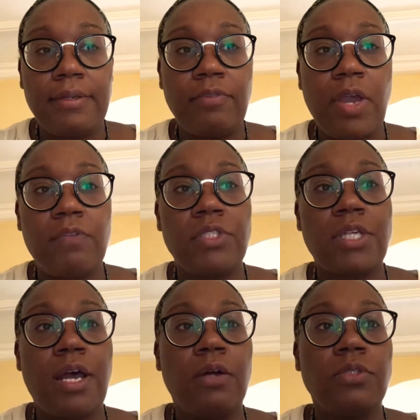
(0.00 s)
You have a
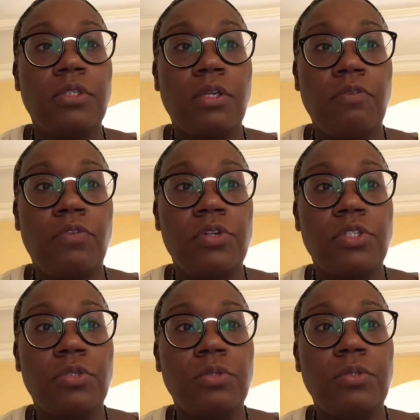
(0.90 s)
child, you're looking for a
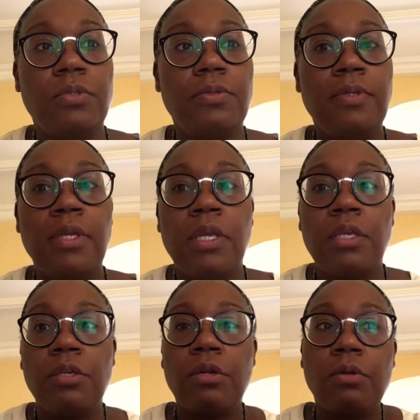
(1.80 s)
school,
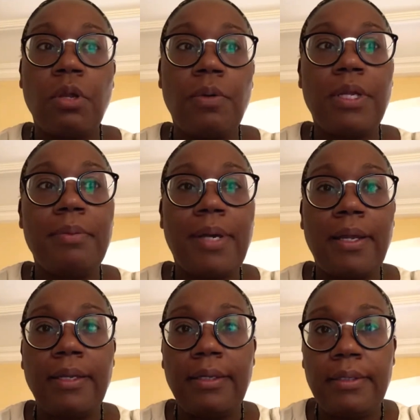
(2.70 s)
you don't know
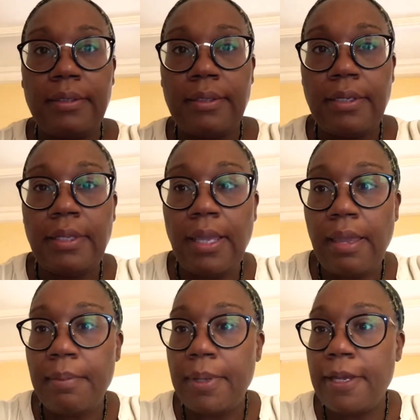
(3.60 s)
anybody in the
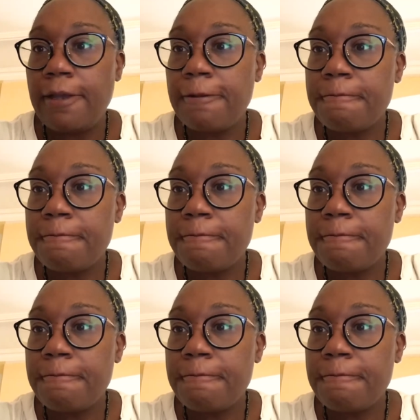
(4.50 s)
Gambia.